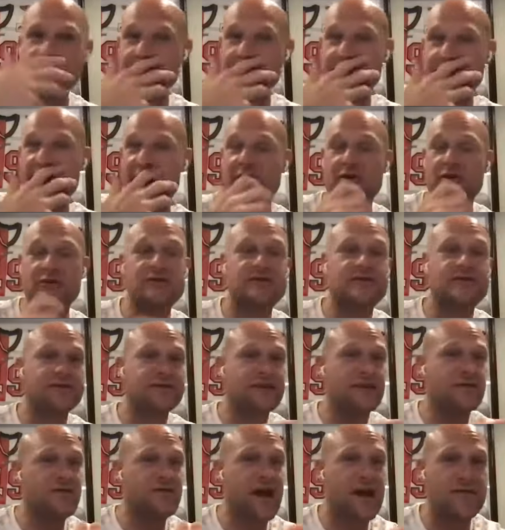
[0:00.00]
so now you're
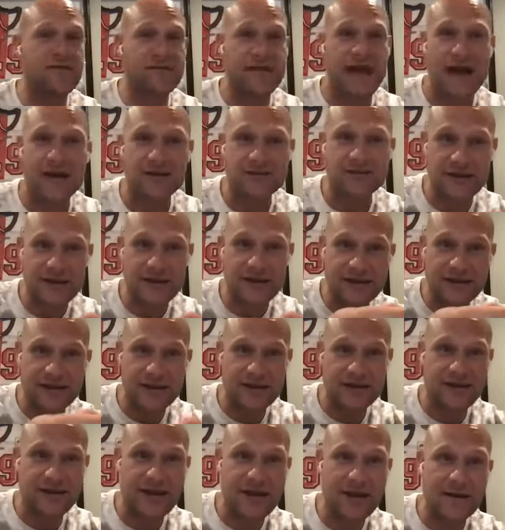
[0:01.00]
sixty five thousand into the
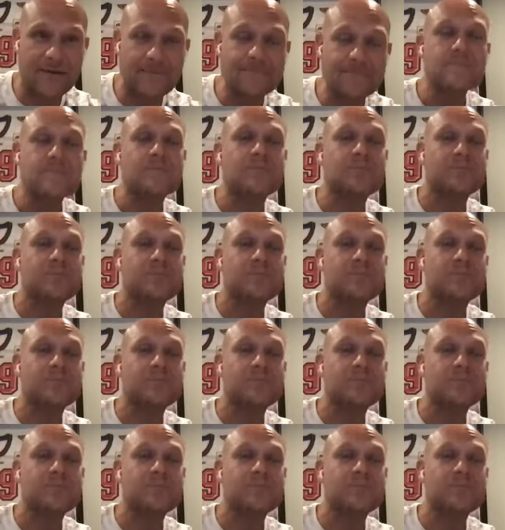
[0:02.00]
deal